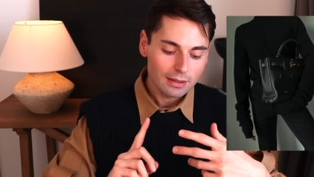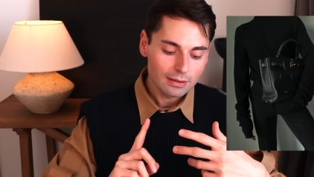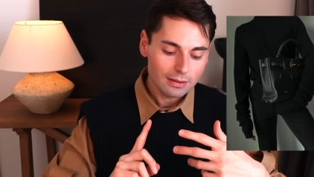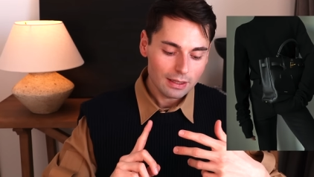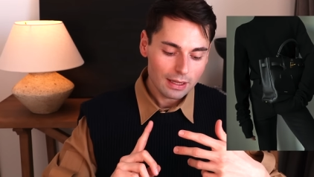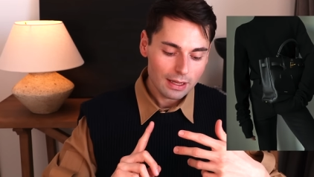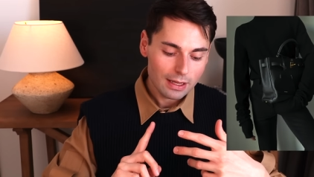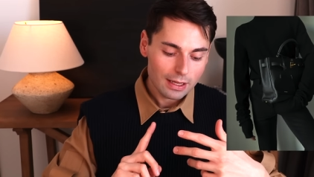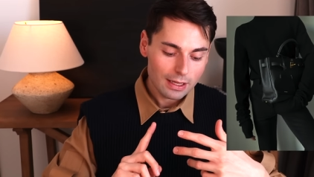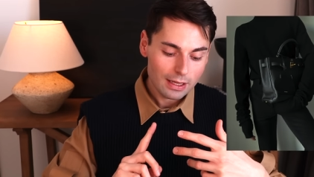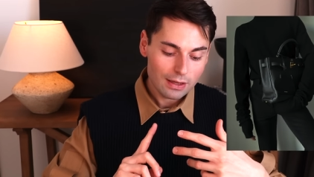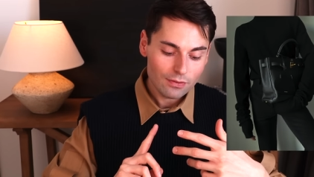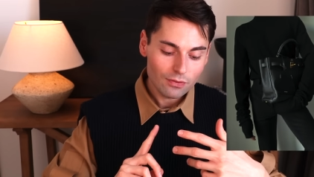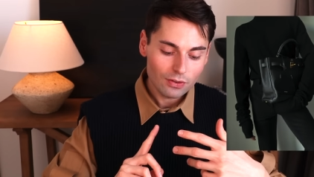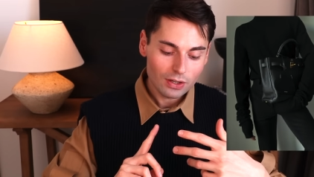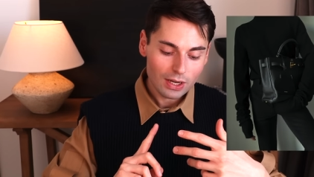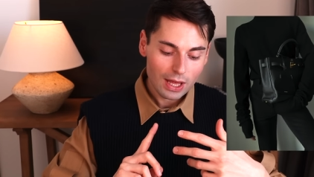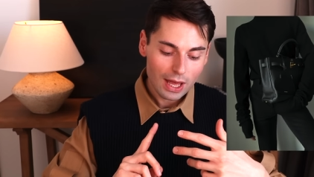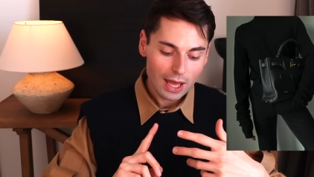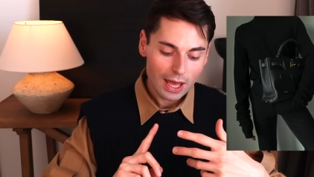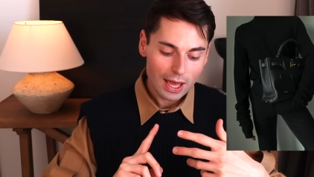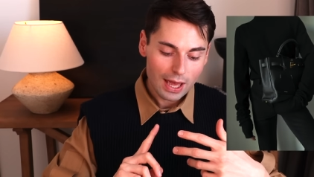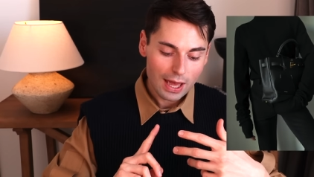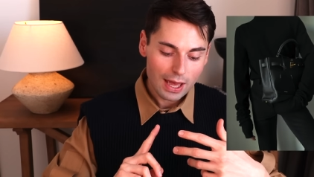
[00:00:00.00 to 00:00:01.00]
They even
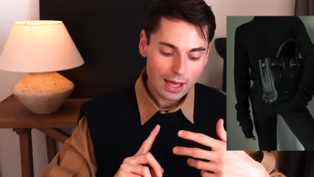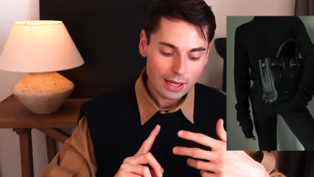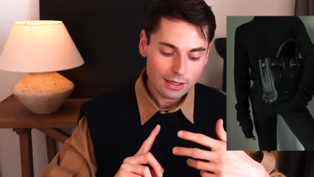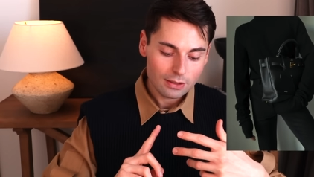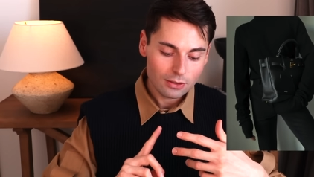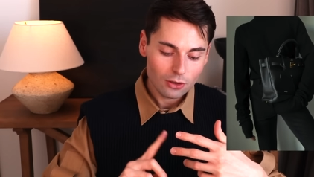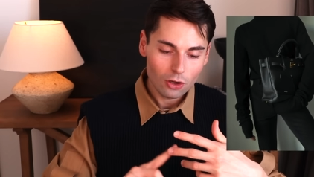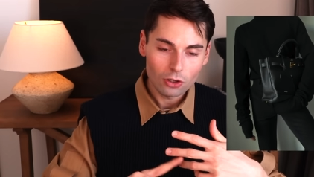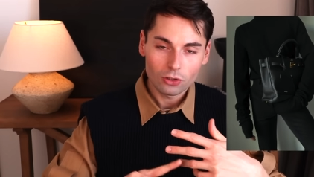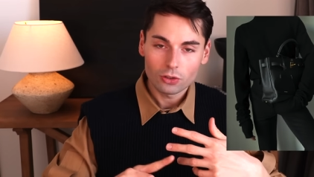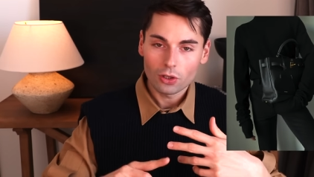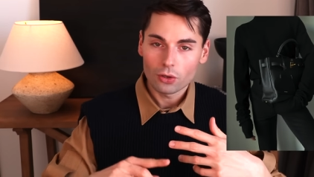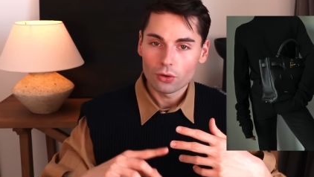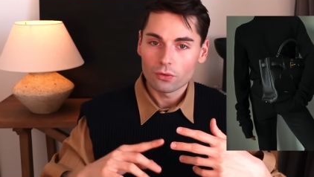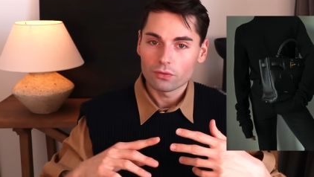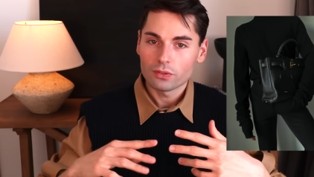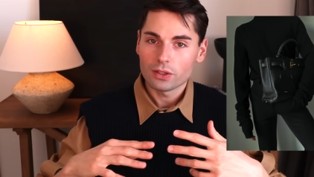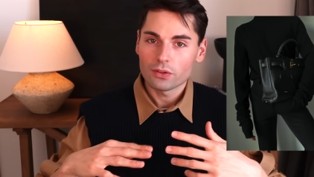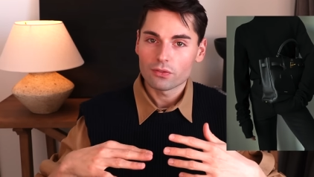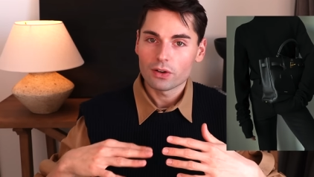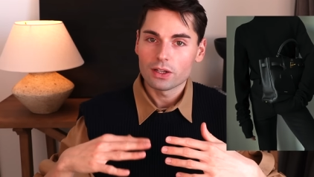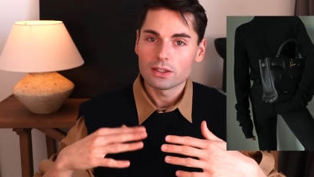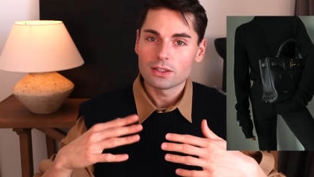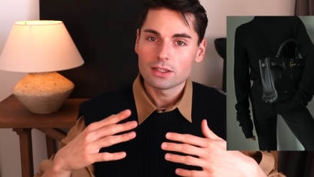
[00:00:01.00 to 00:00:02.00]
had a ton of
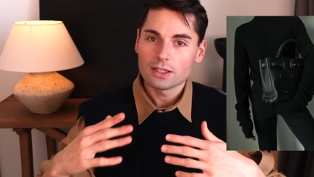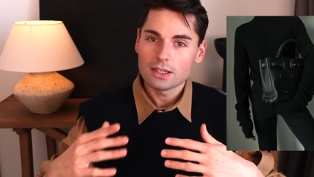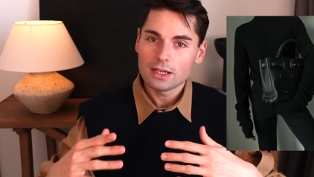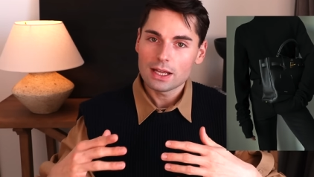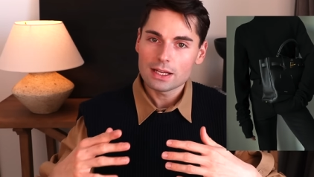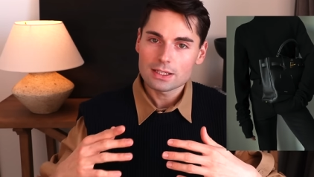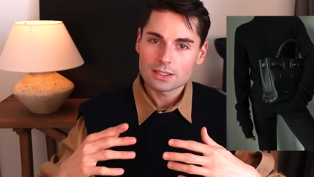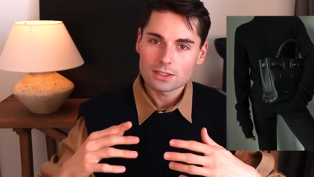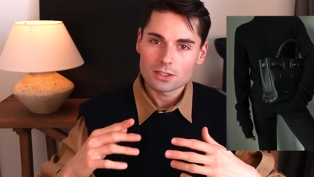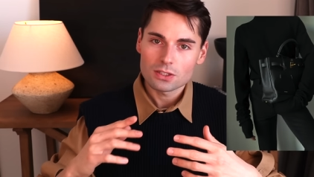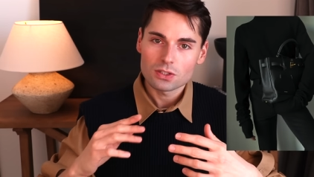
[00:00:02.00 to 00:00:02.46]
different knits.